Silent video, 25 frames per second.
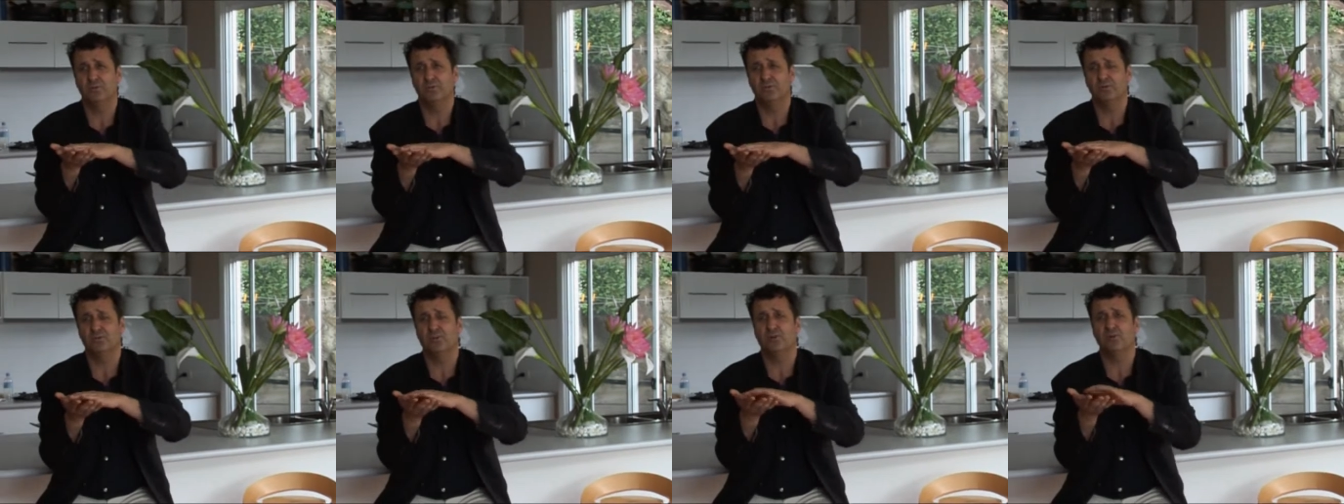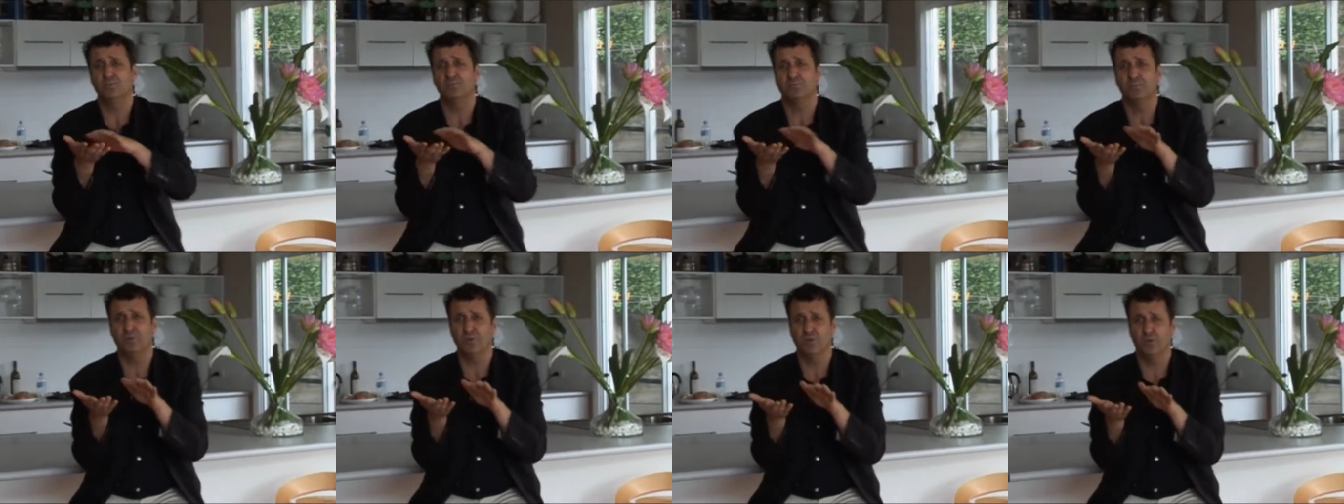look at
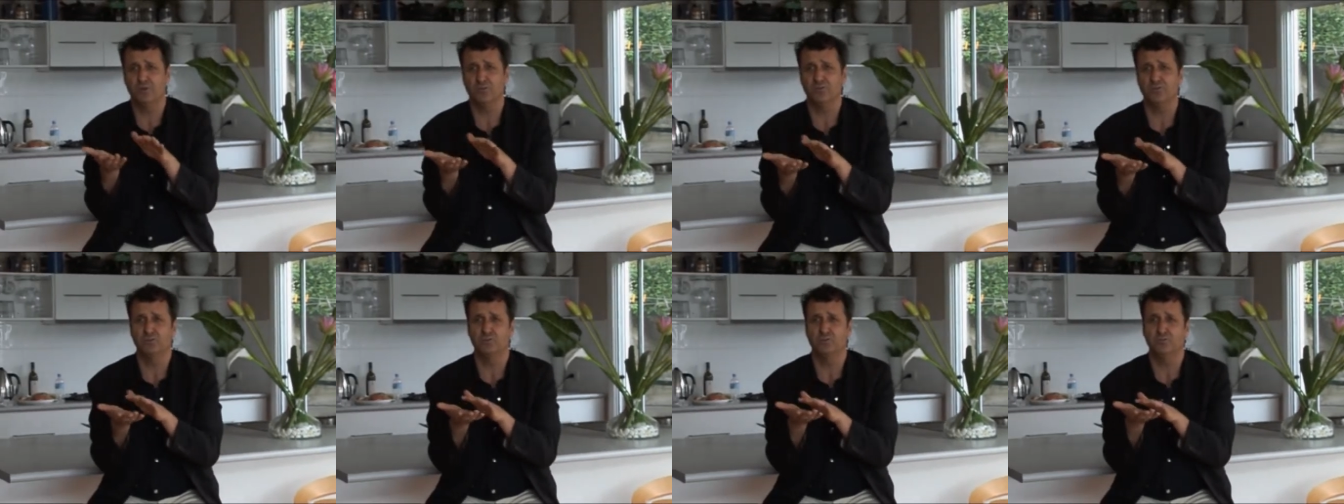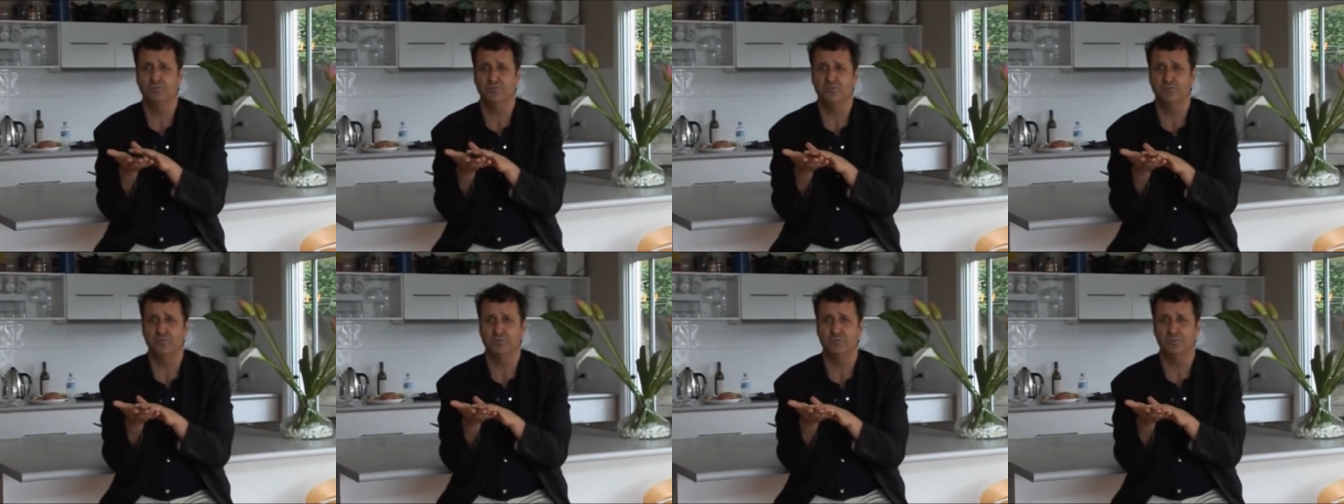
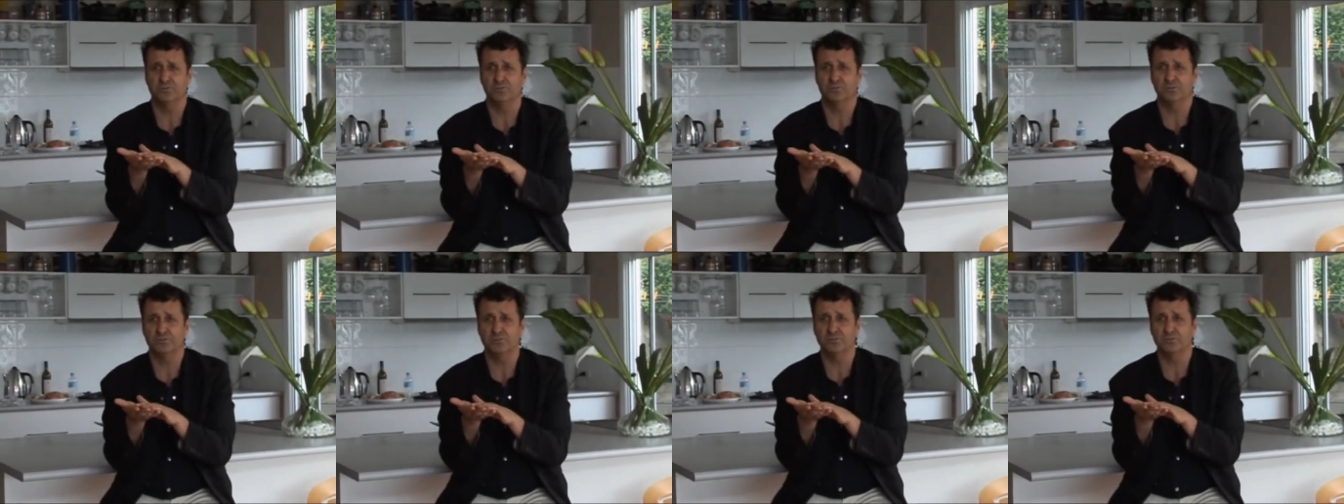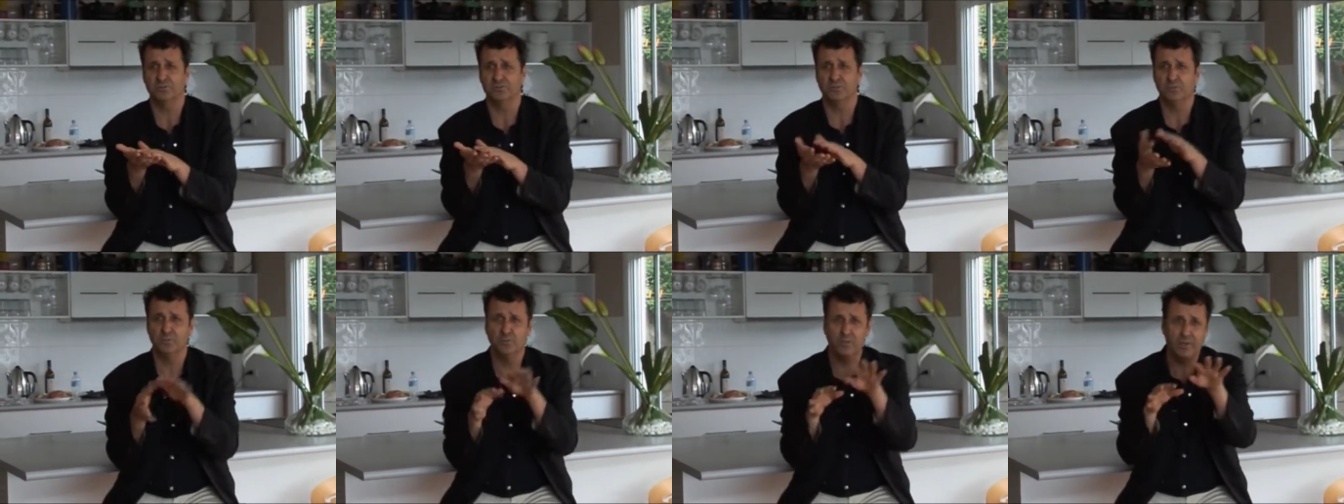cosmological
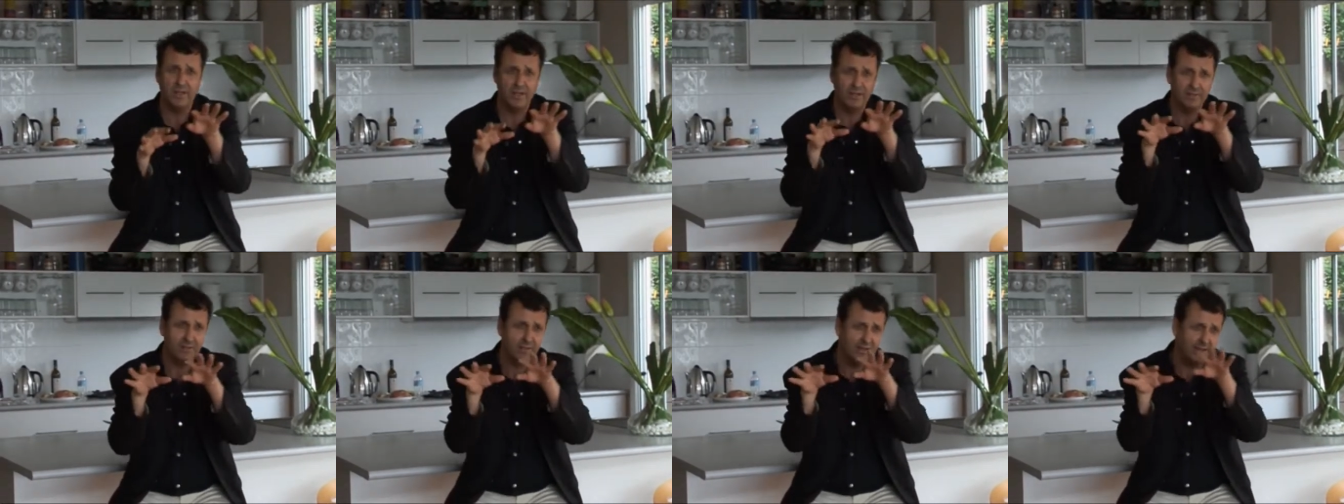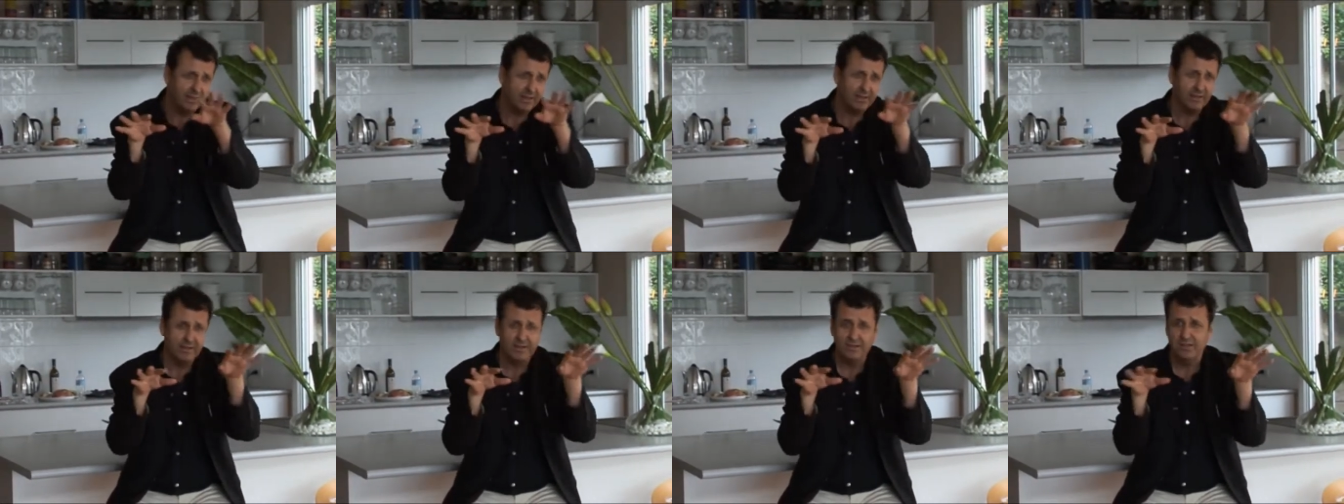forces and where
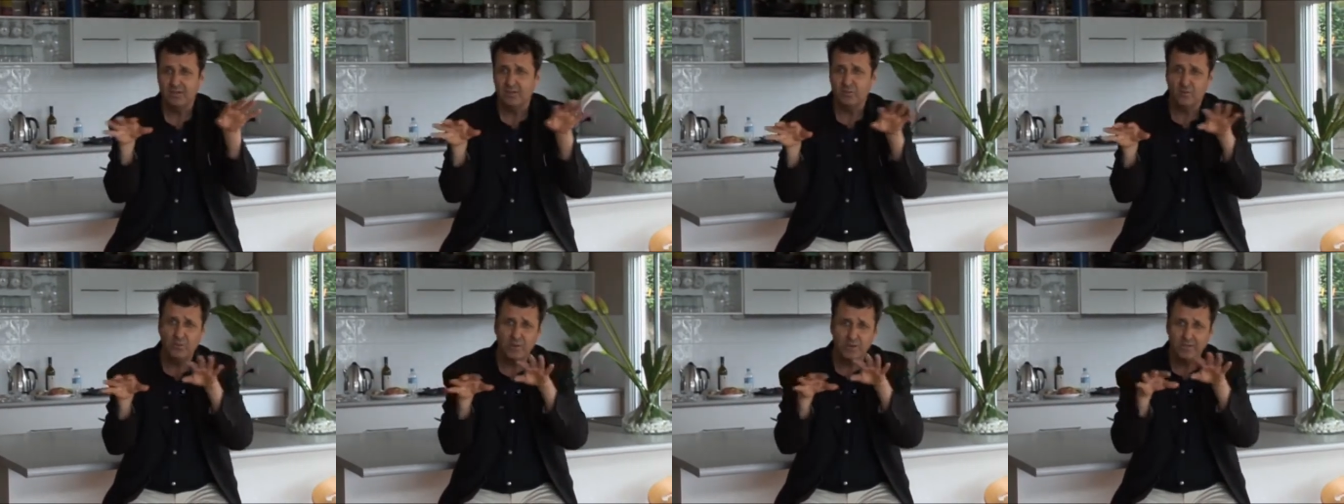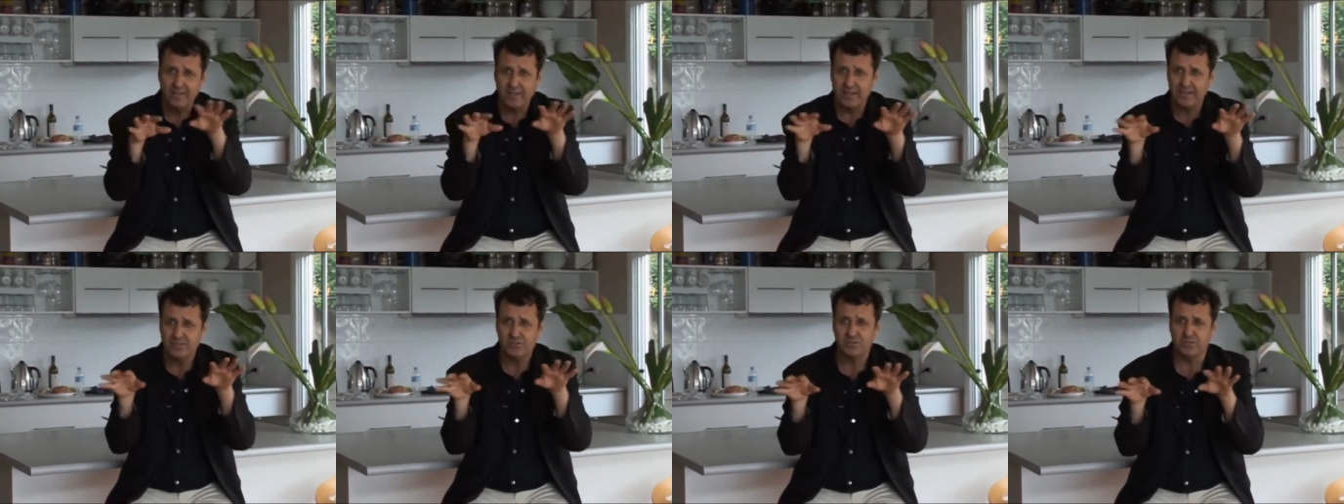they,
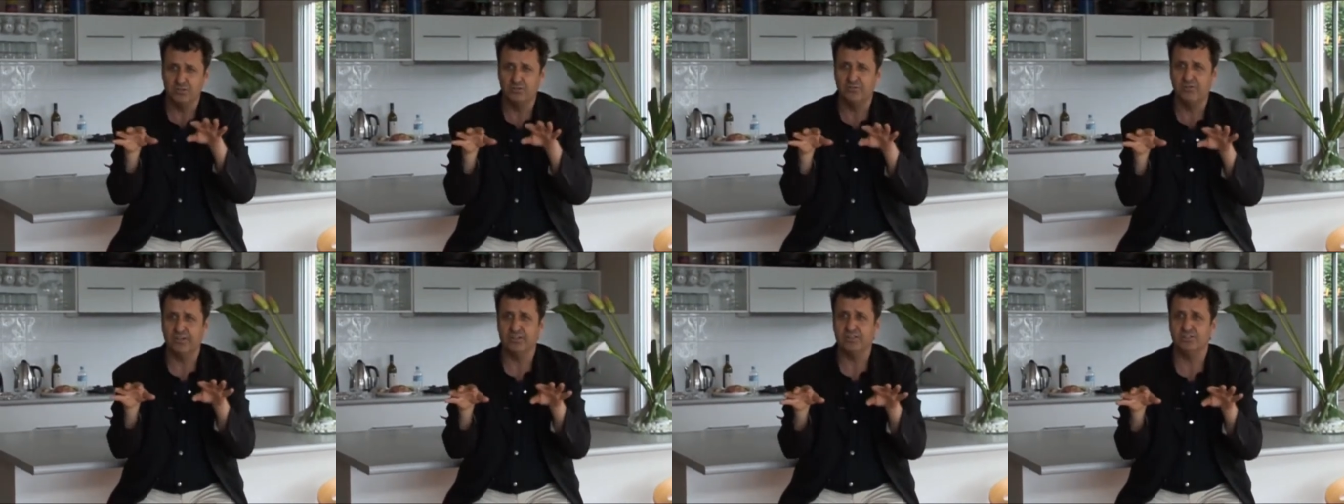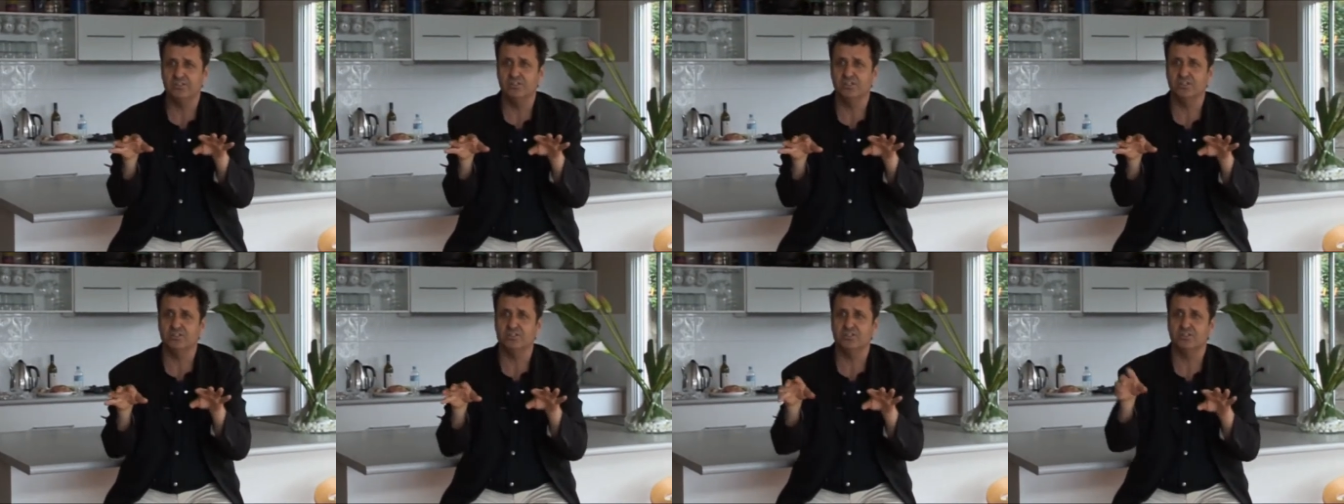where they sort of
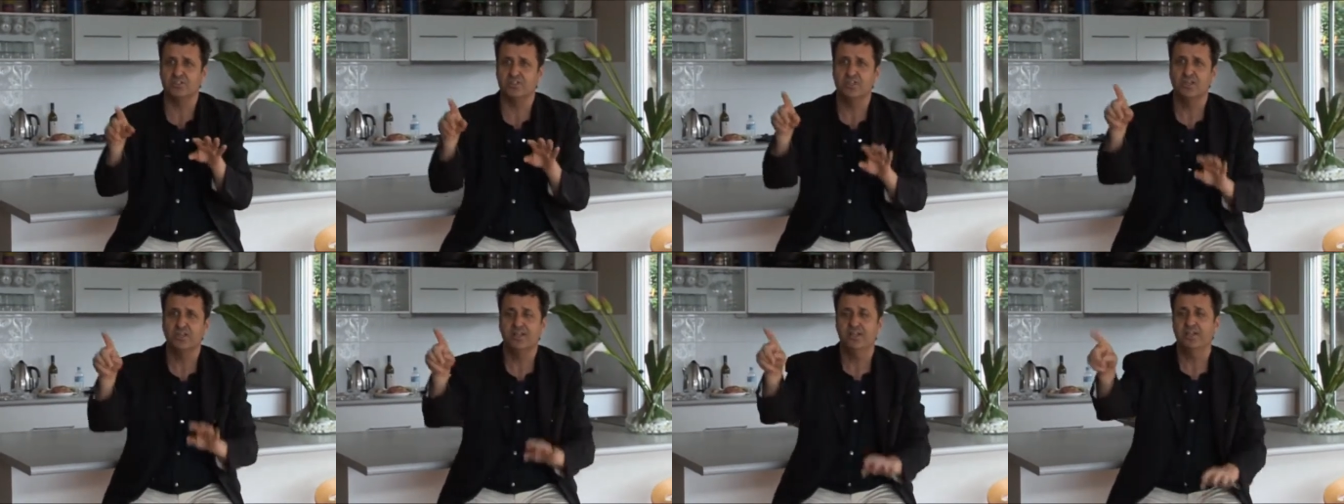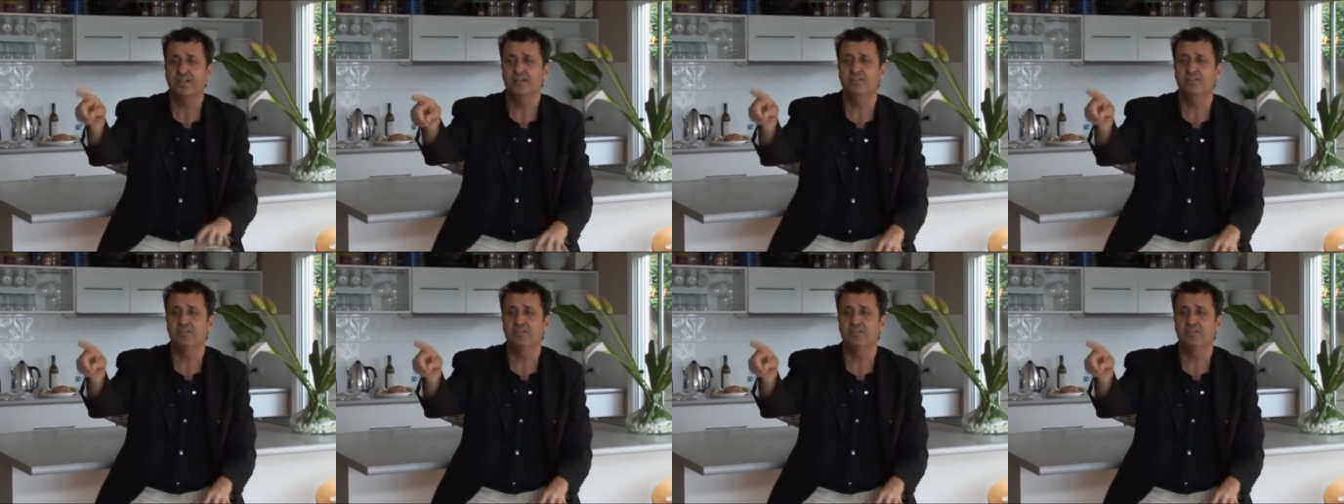exist.